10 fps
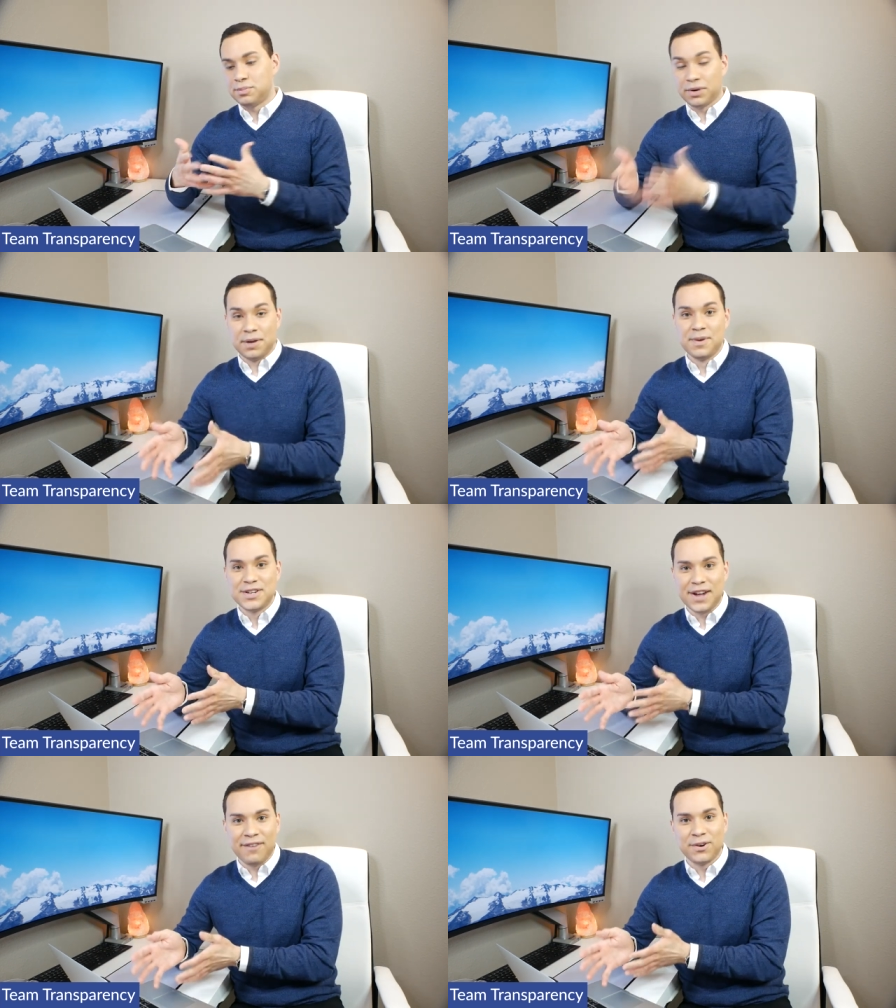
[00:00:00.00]
pretty
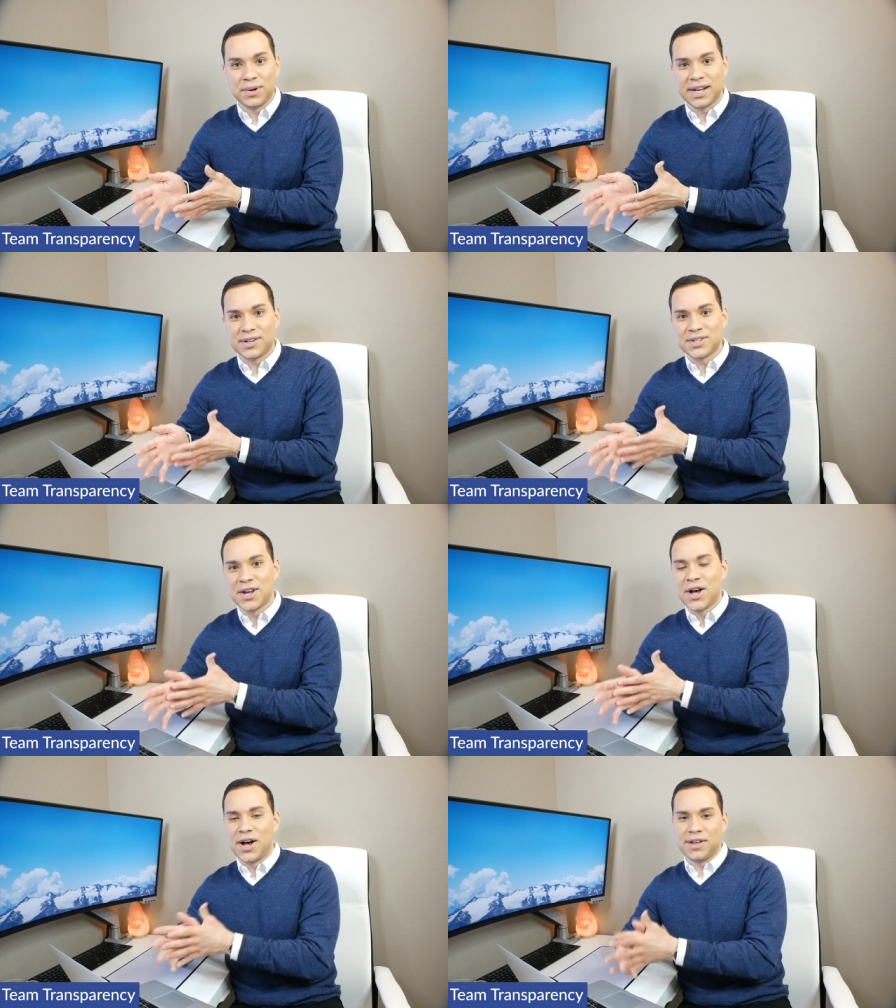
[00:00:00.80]
much everyone
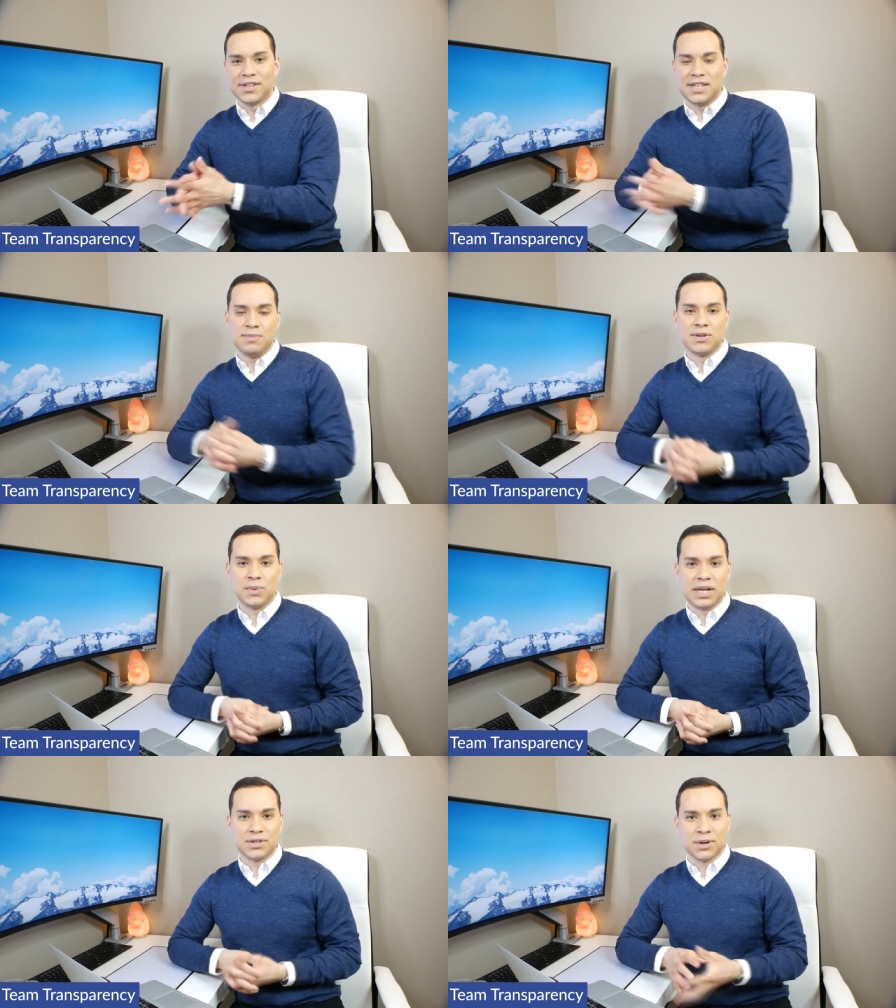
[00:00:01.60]
else on the team as
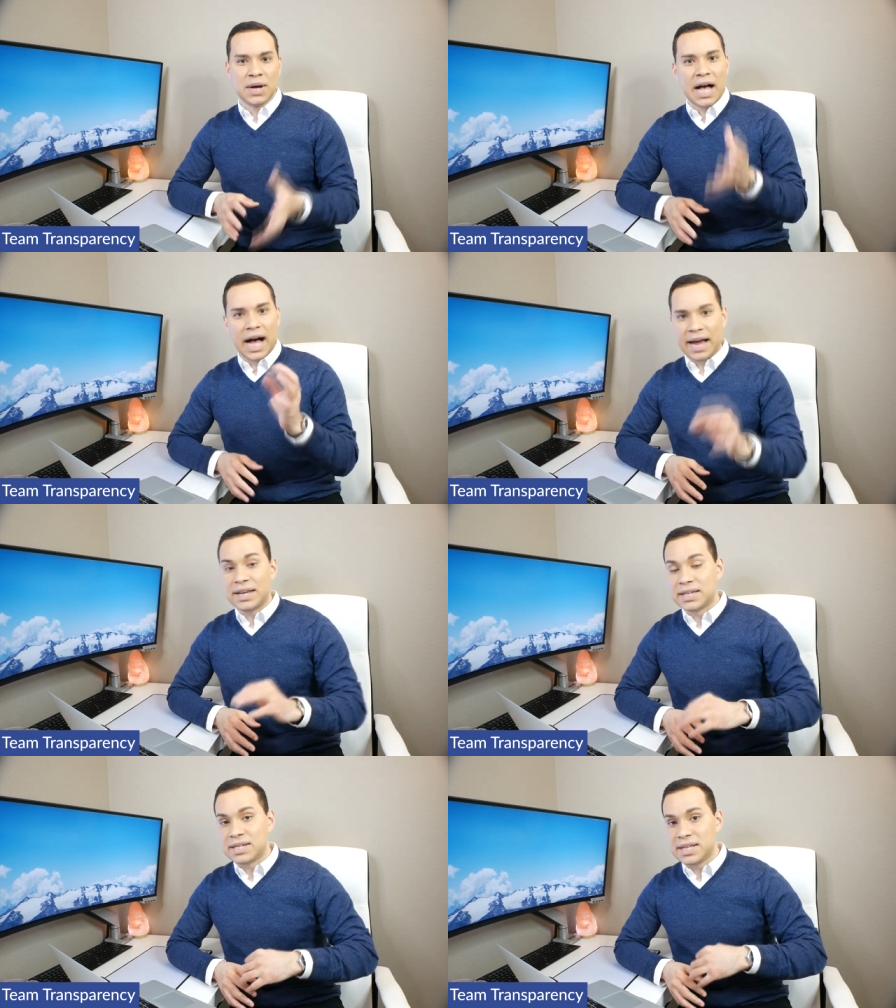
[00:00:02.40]
well. So
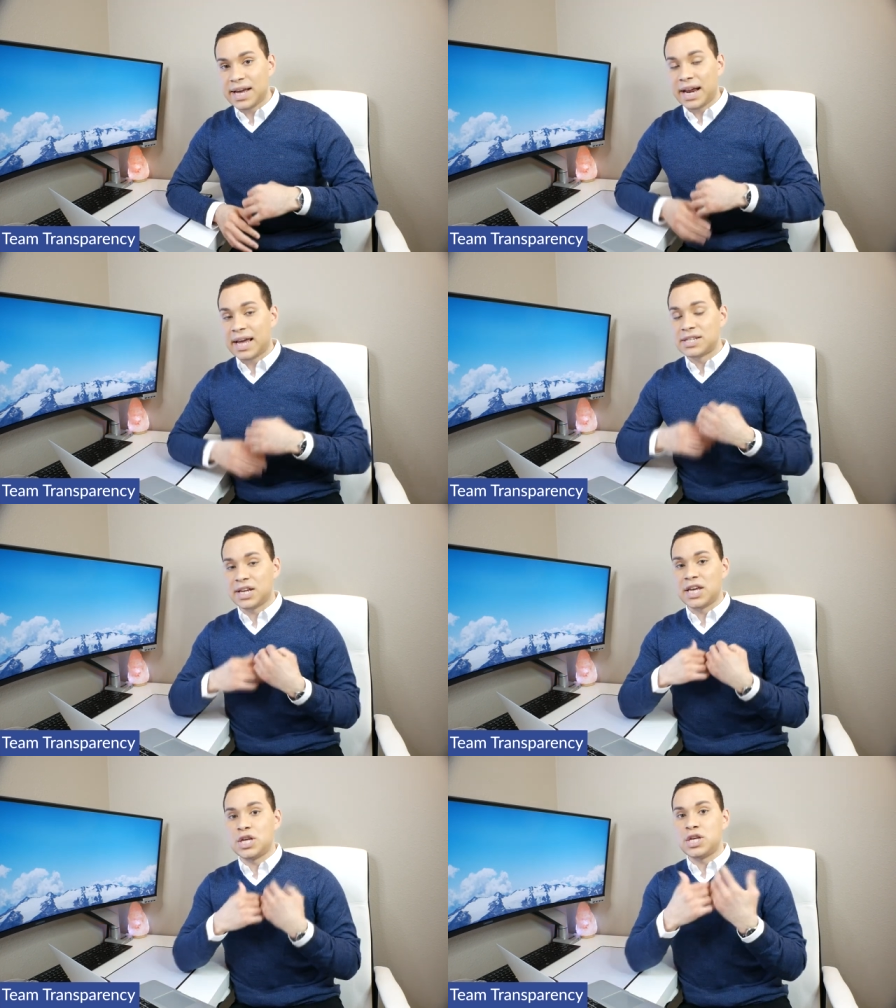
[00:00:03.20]
I see that
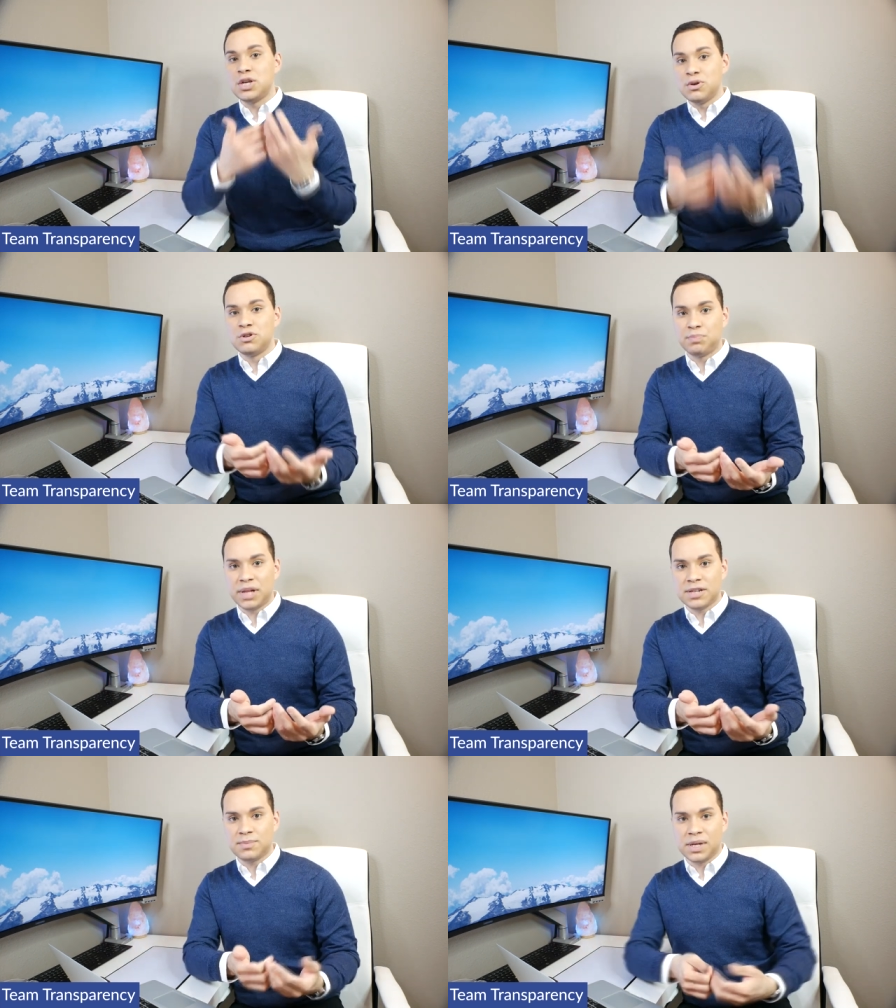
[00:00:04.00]
as a huge
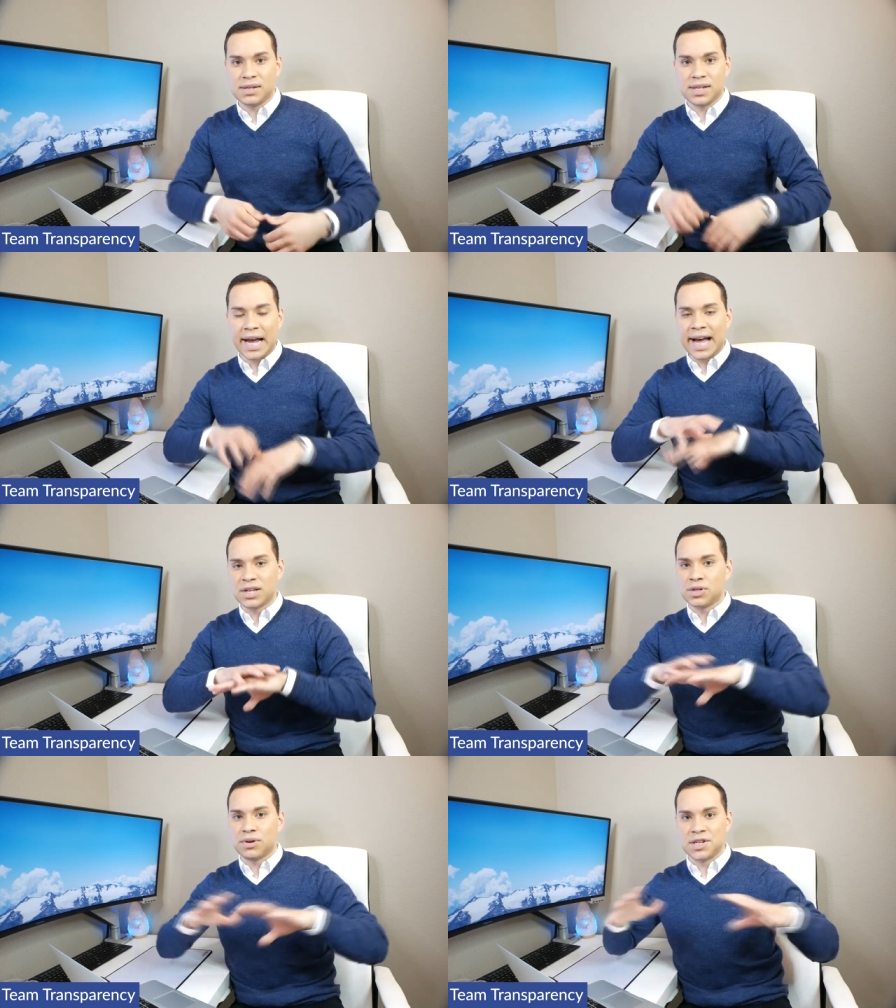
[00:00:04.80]
plus because it
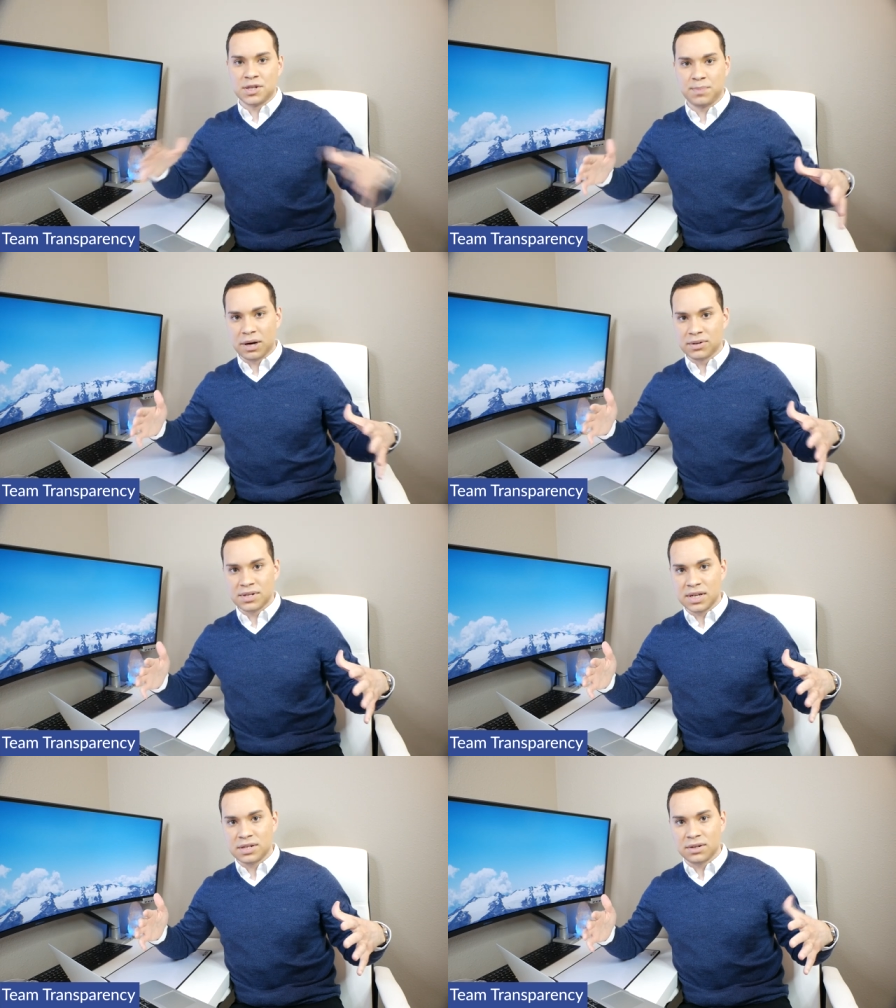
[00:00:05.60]
adds
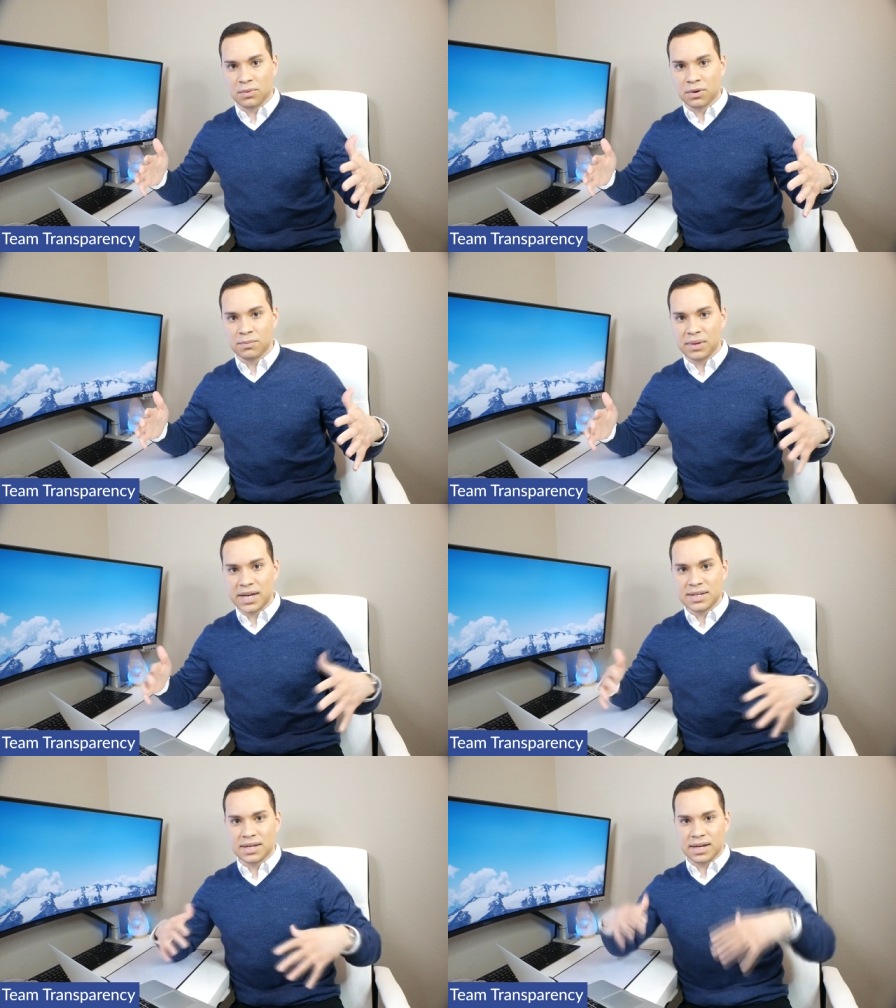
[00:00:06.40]
transparency to the
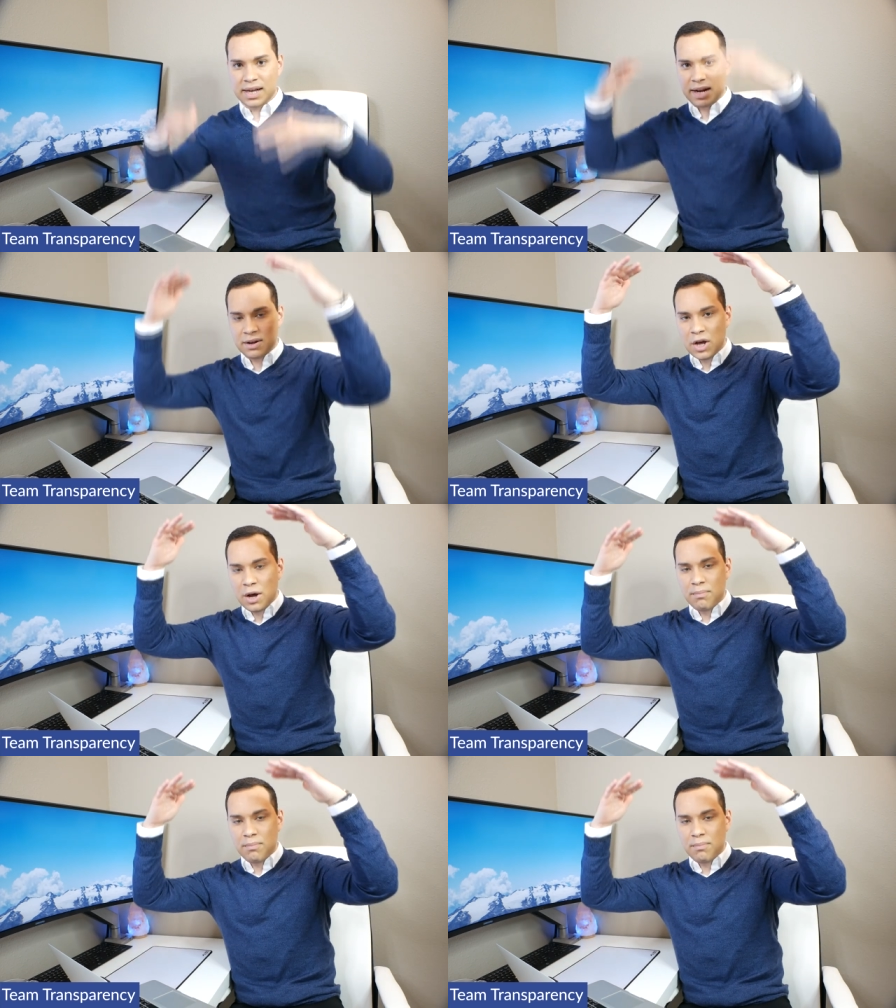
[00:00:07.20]
workplace and it kind of